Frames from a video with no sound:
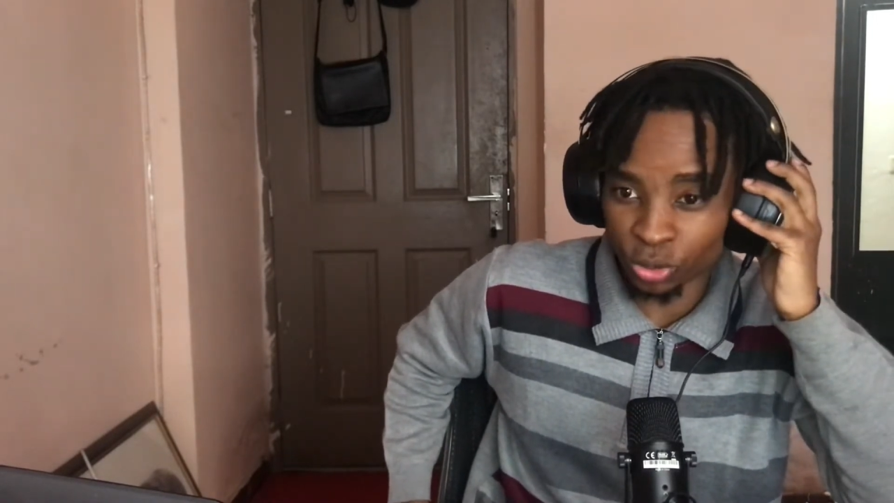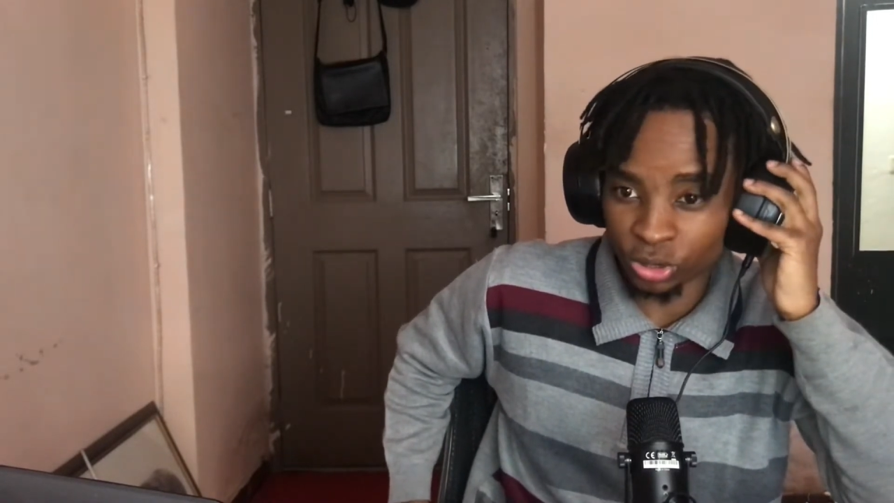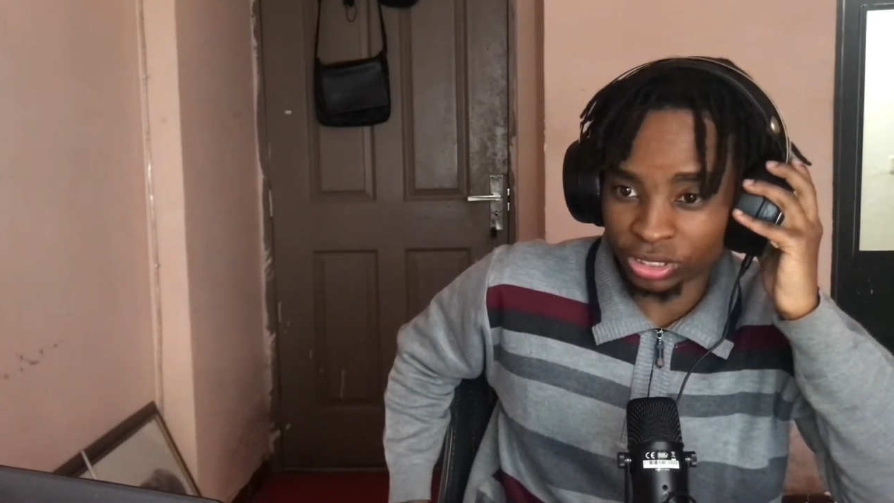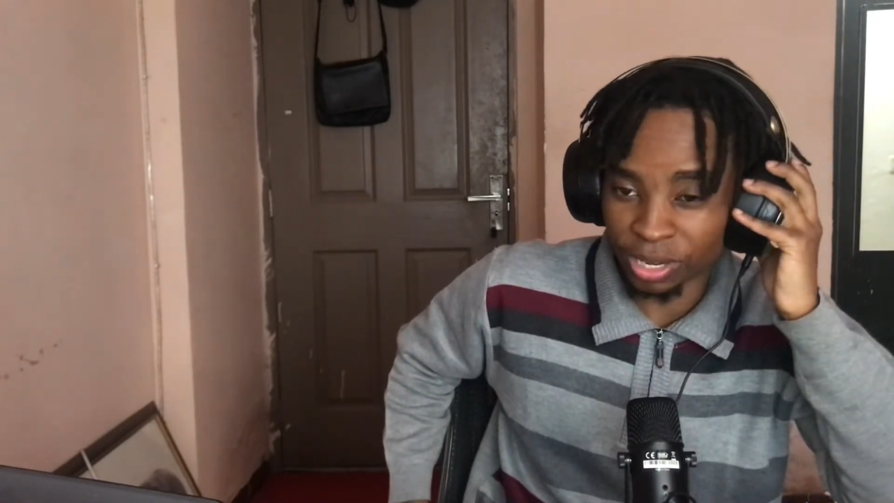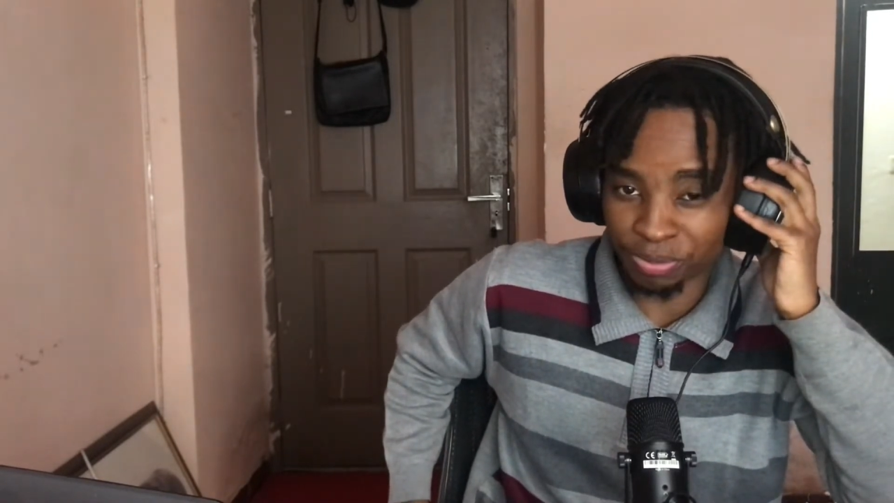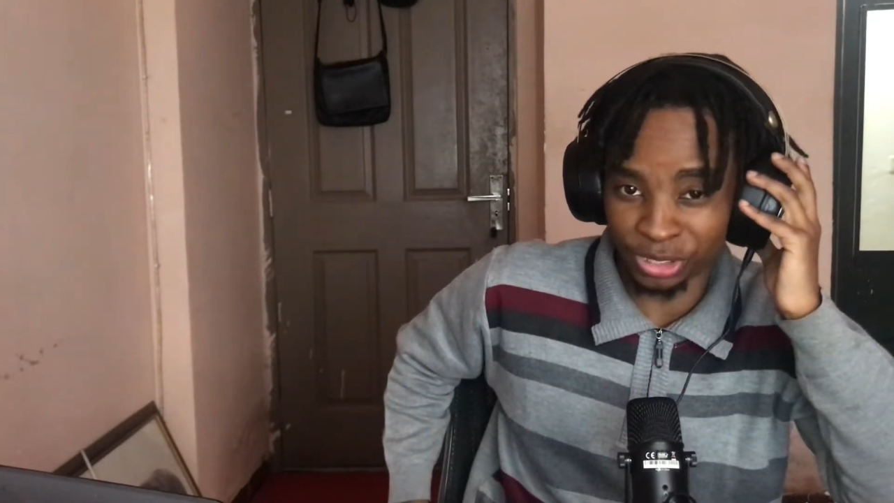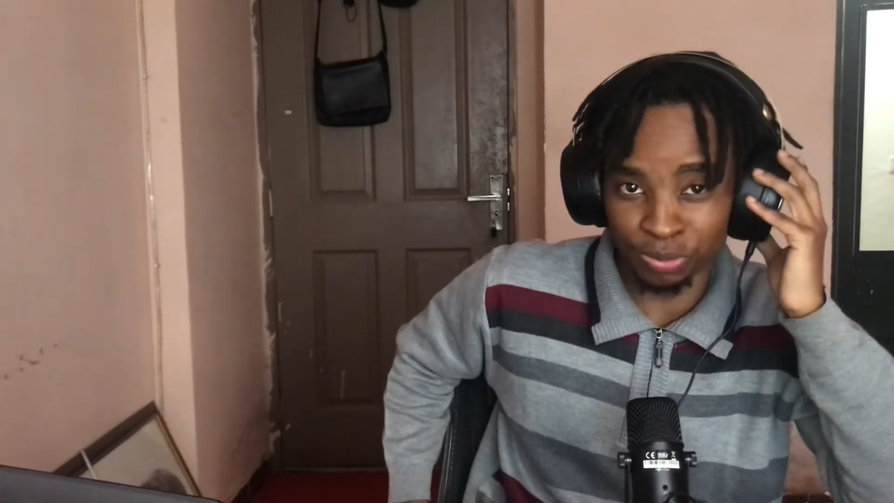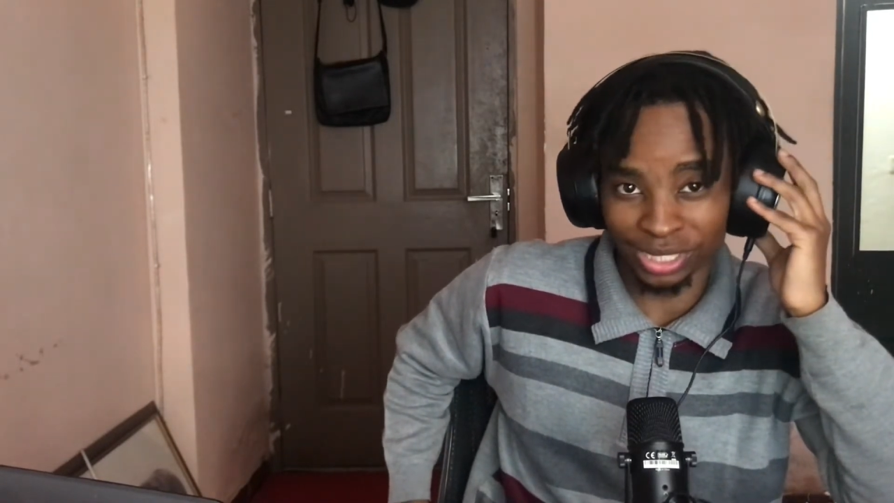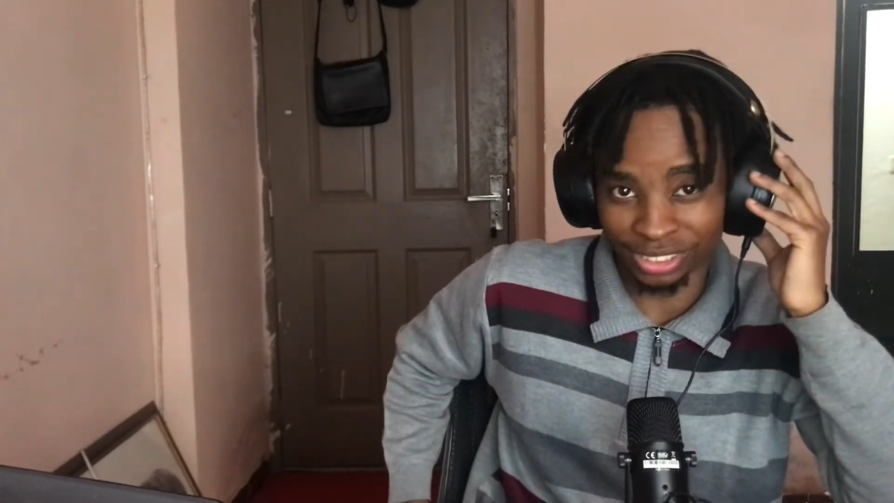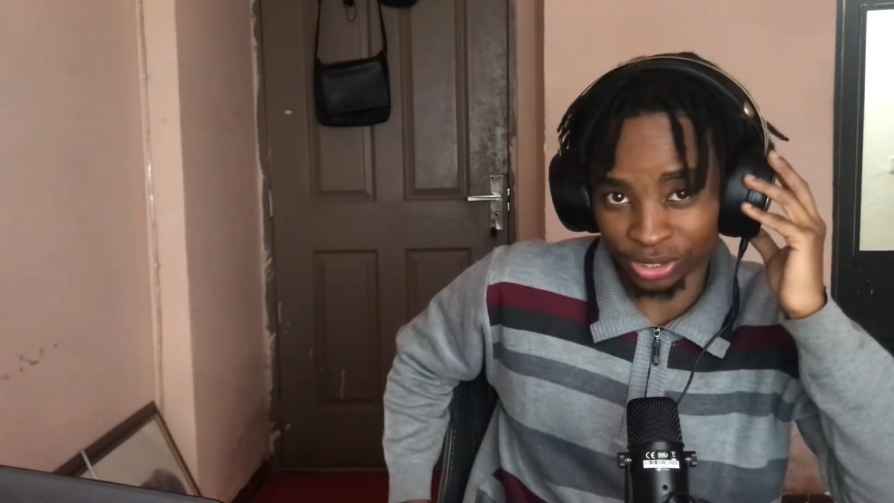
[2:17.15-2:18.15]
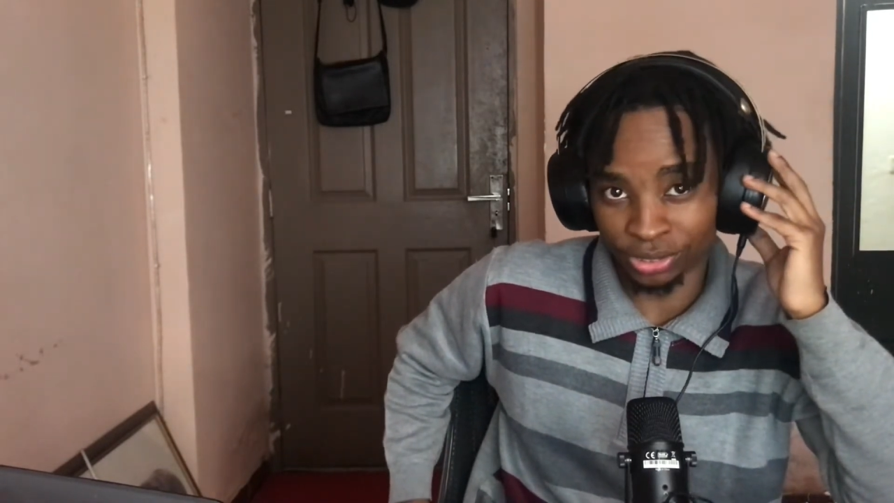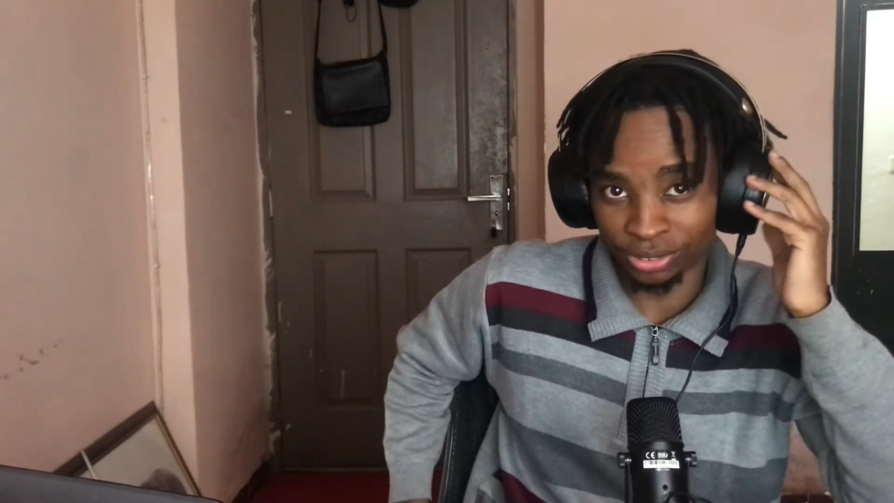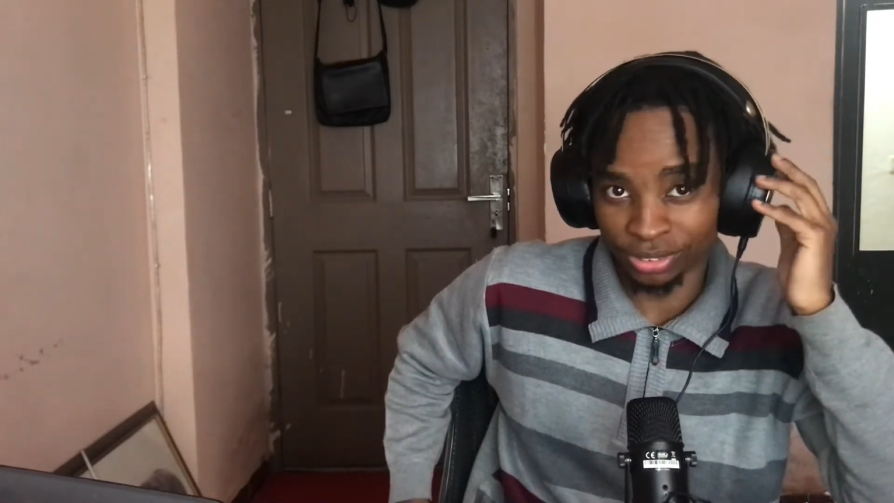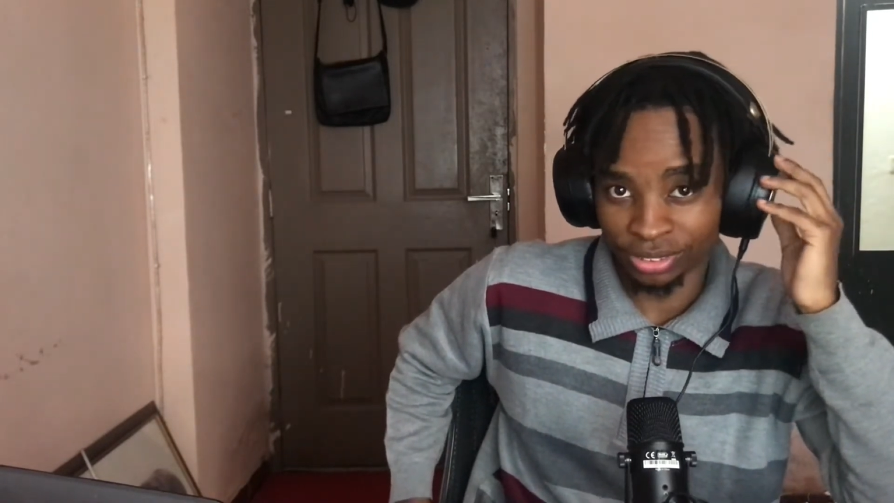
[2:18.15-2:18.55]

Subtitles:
World Cup is Brazil,